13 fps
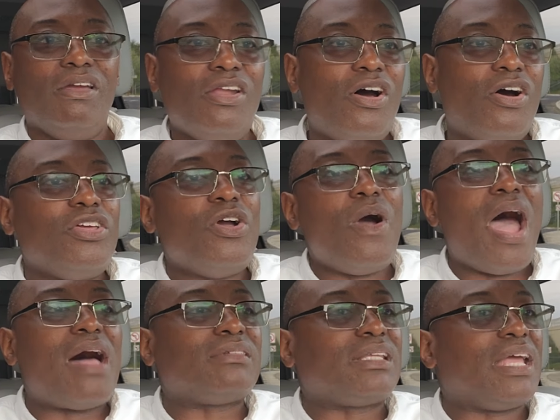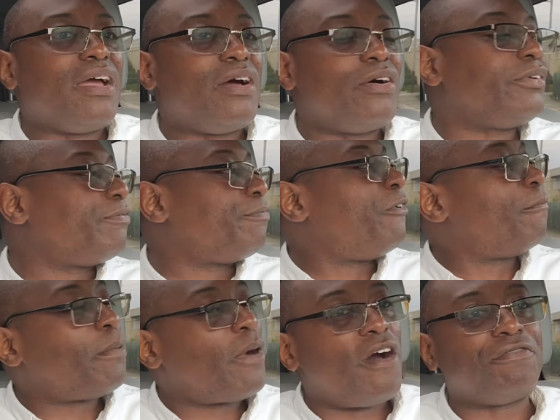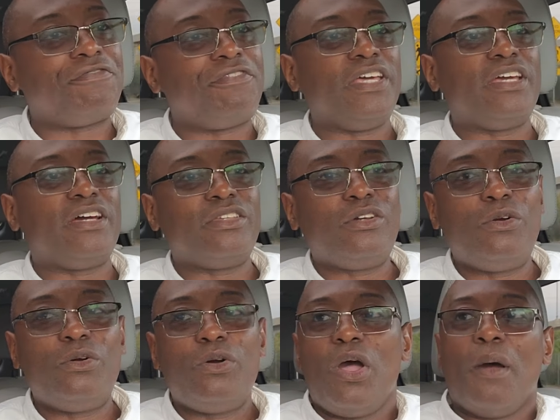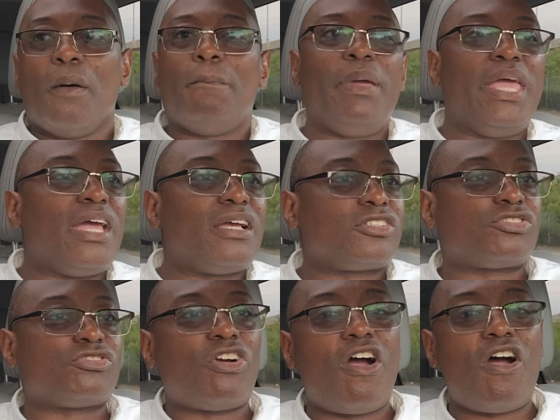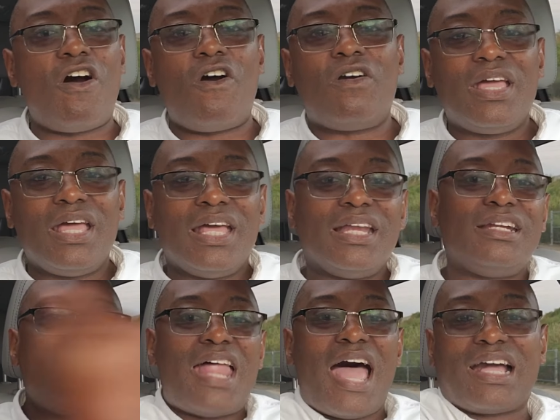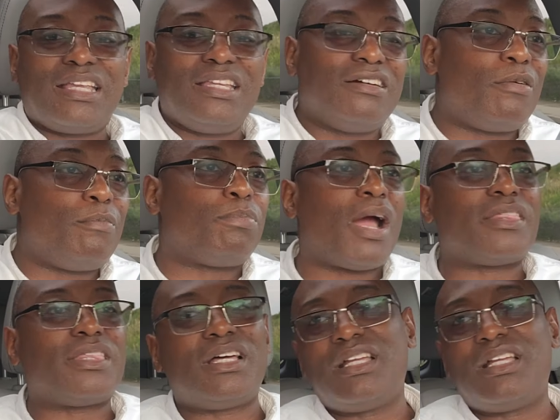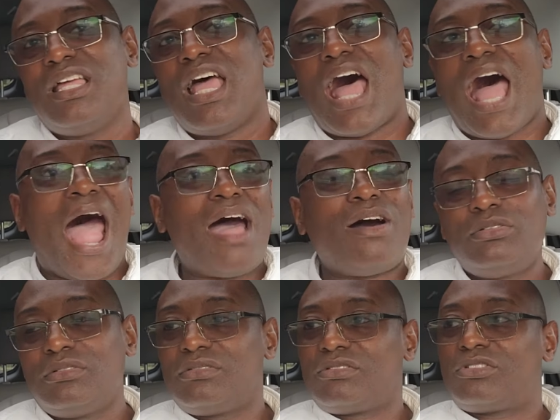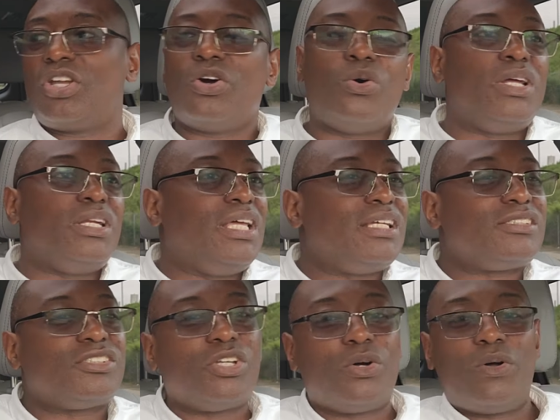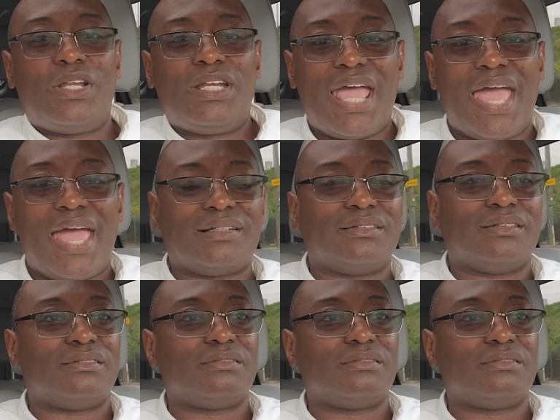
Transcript: You know, you out there on the football field, you big, strong, knocking your brother out, doing this, doing that.